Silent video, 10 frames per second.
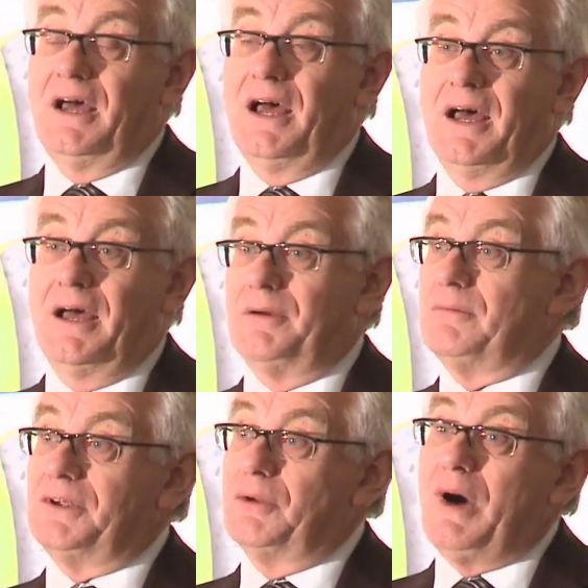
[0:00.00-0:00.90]

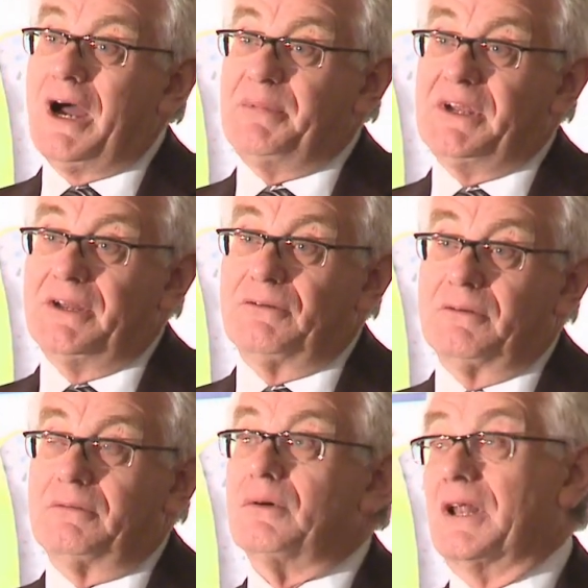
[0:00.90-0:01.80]
why be
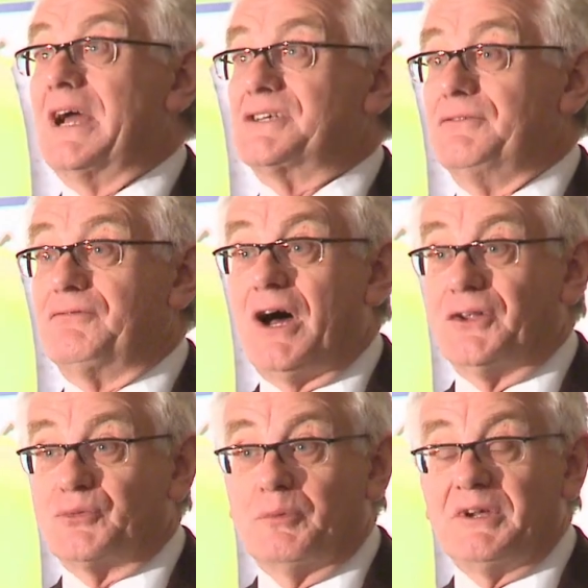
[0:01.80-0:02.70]
in, well, actually,
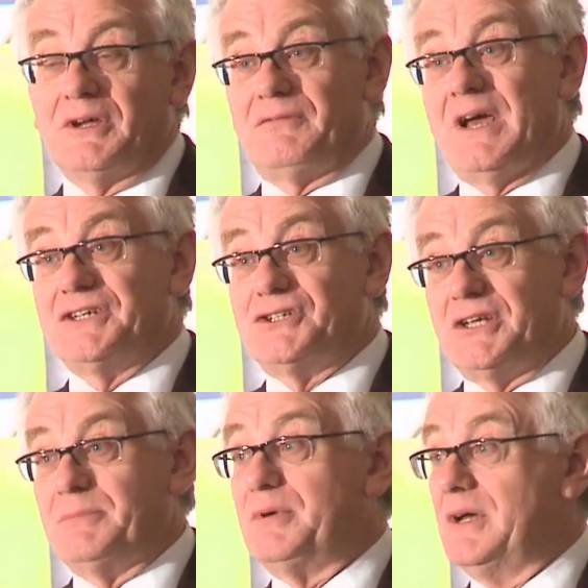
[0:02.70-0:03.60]
France will be a fairly
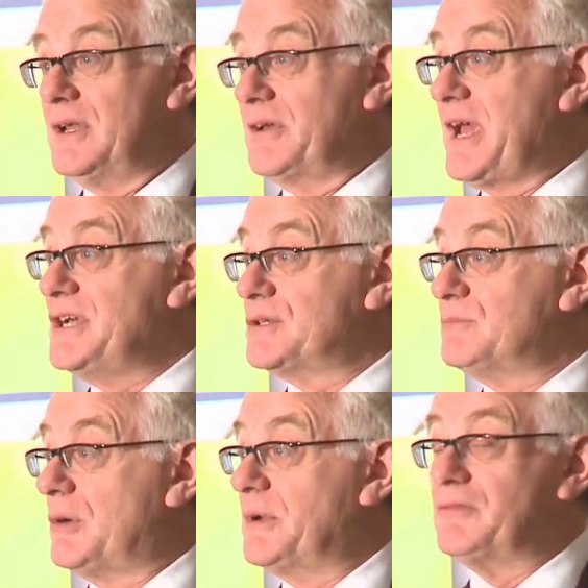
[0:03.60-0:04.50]
cheap location,
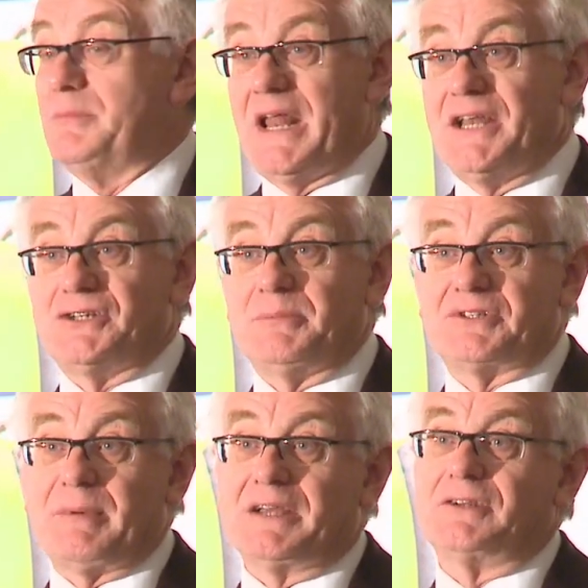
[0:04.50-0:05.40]
probably from an energy
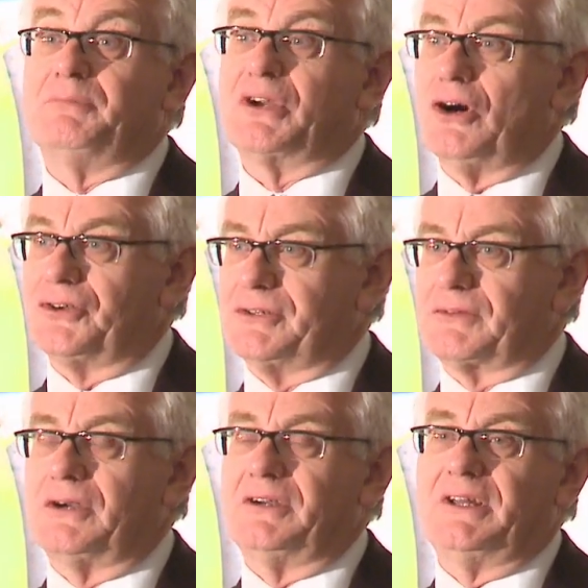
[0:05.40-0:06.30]
perspective, because
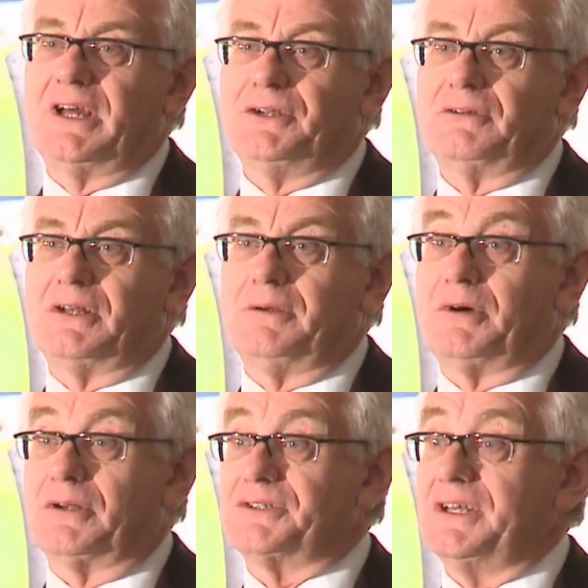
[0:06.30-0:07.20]
of currently their nuclear
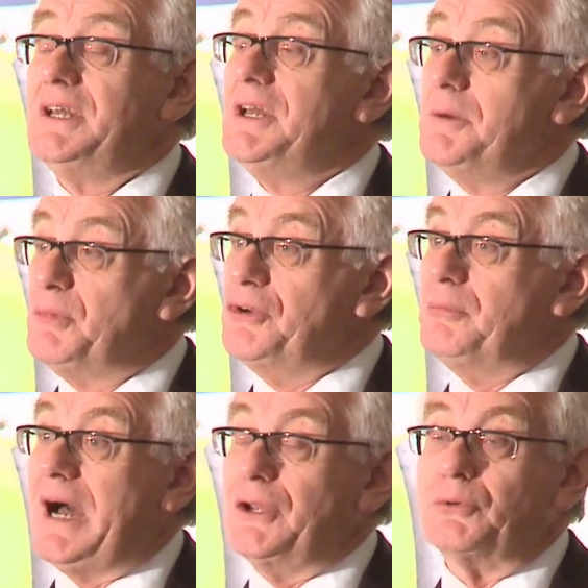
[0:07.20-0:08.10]
policy. But you
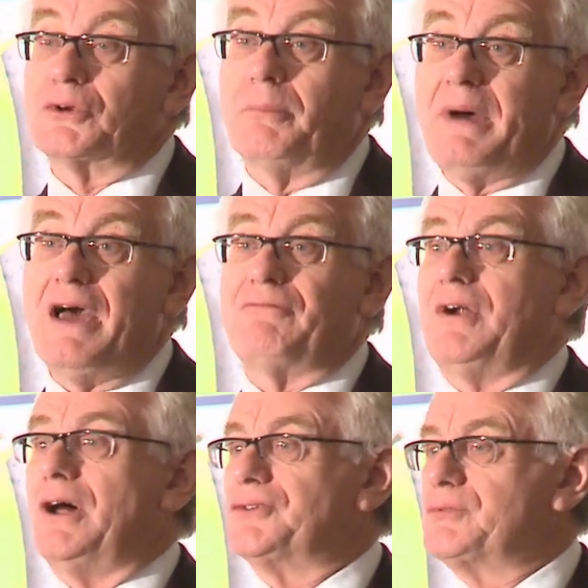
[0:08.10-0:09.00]
would compare
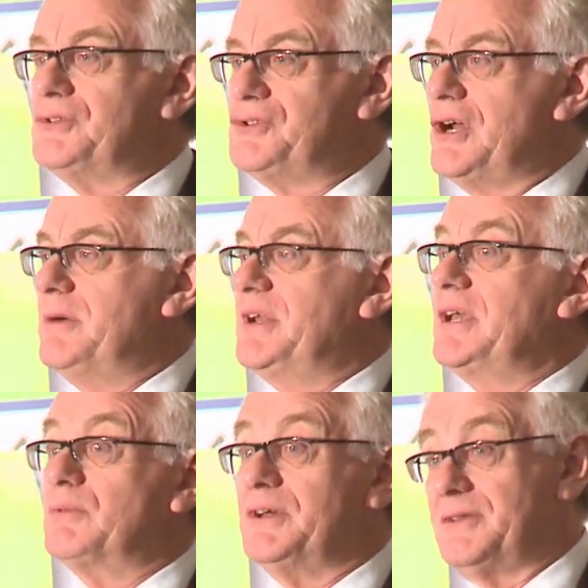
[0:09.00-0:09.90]
France with
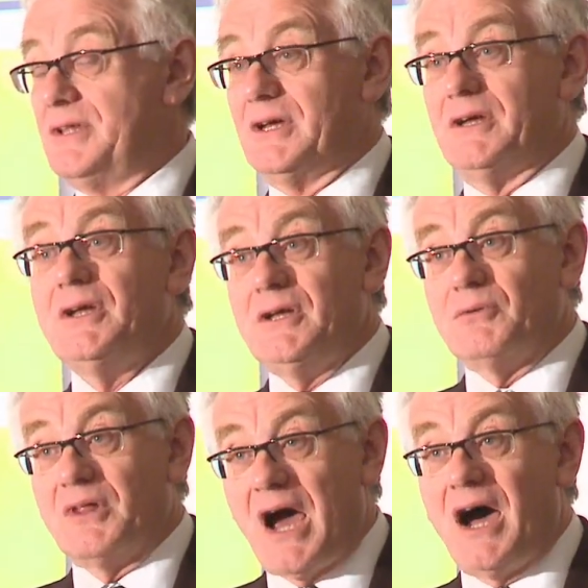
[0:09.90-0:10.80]
Germany, with
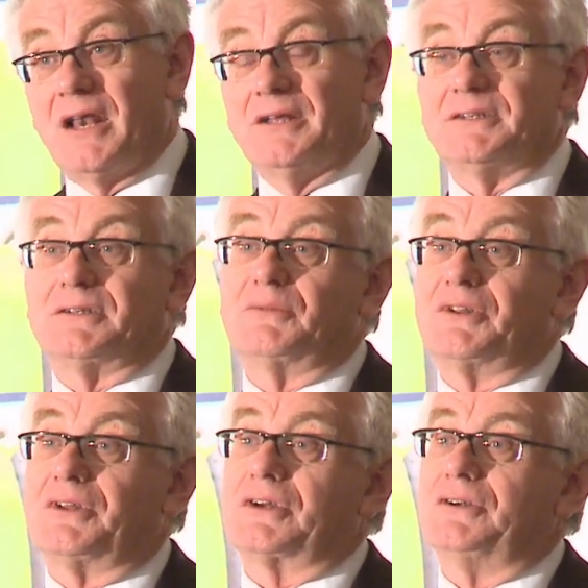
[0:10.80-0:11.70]
Ireland, and
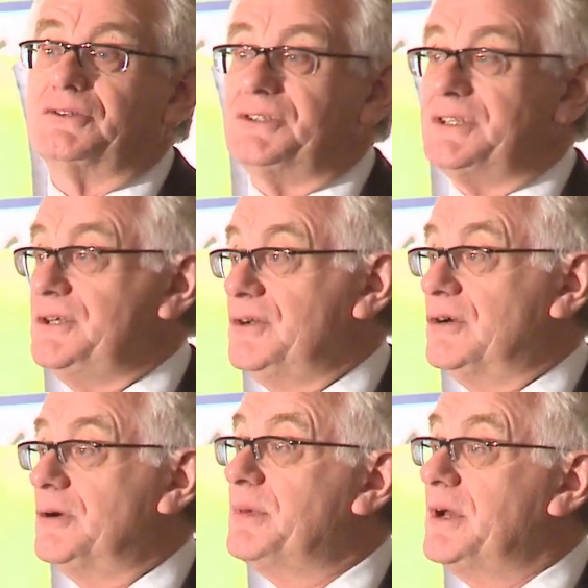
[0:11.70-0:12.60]
with other countries in
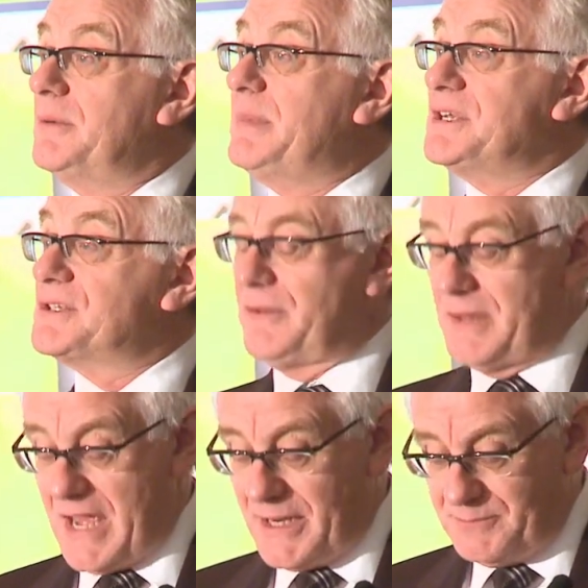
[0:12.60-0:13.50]
Europe based on
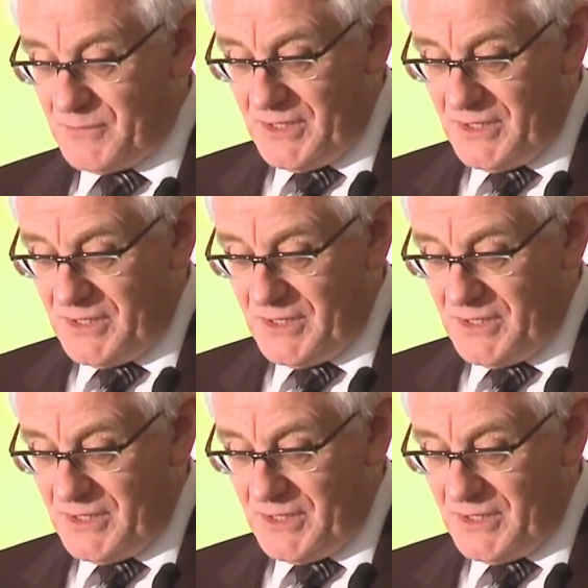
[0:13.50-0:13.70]
that.